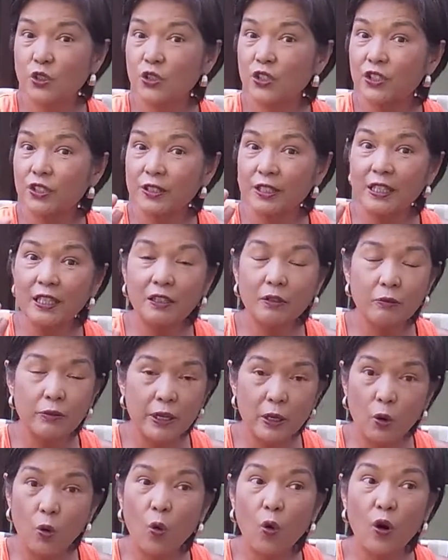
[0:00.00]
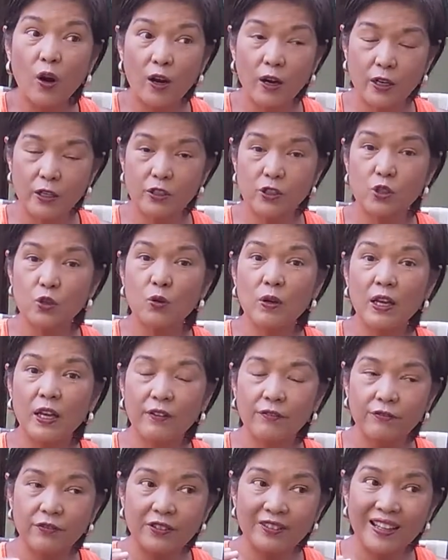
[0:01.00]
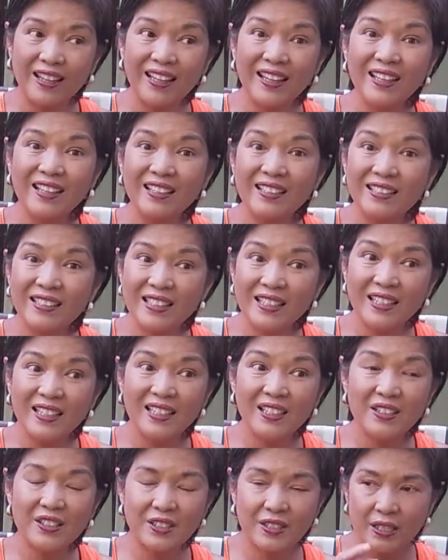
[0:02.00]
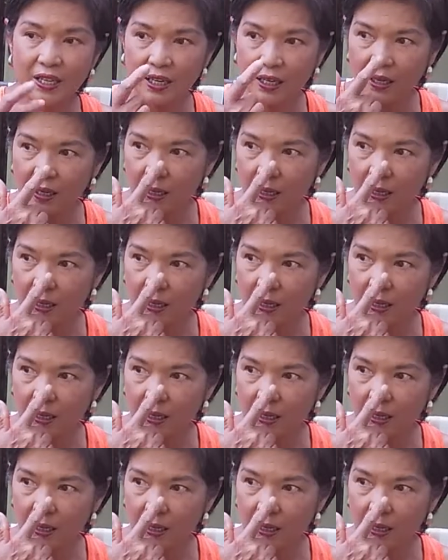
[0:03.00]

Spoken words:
you're still required to have 10 days